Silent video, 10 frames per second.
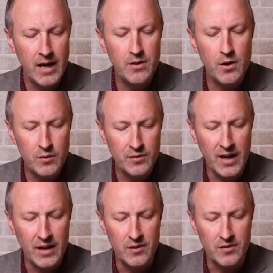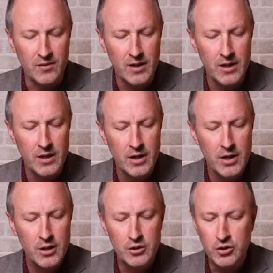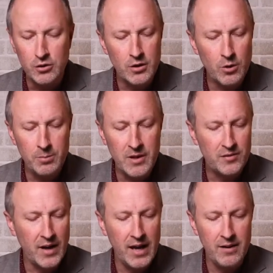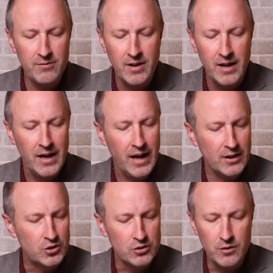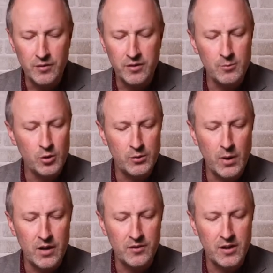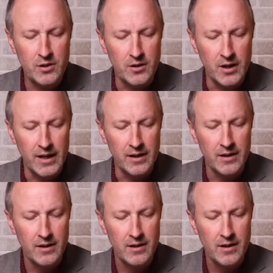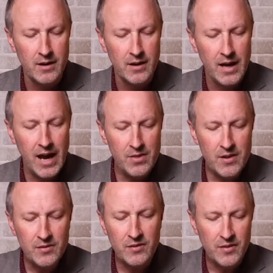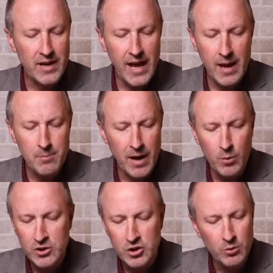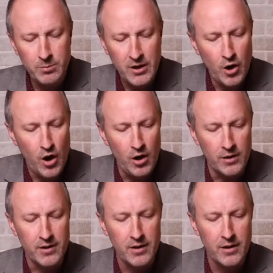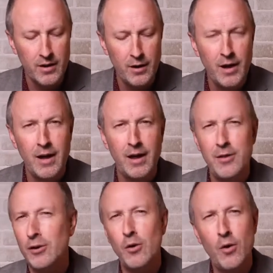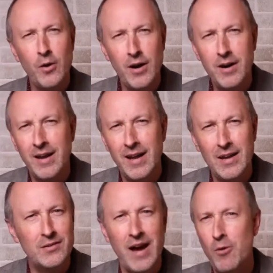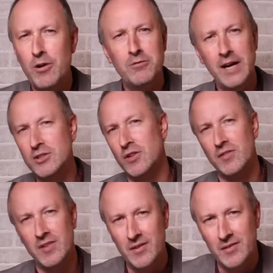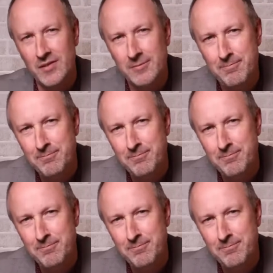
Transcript: In those days, Judah will be saved and Jerusalem will dwell securely. And this is the name by which it will be called: the Lord is our righteousness.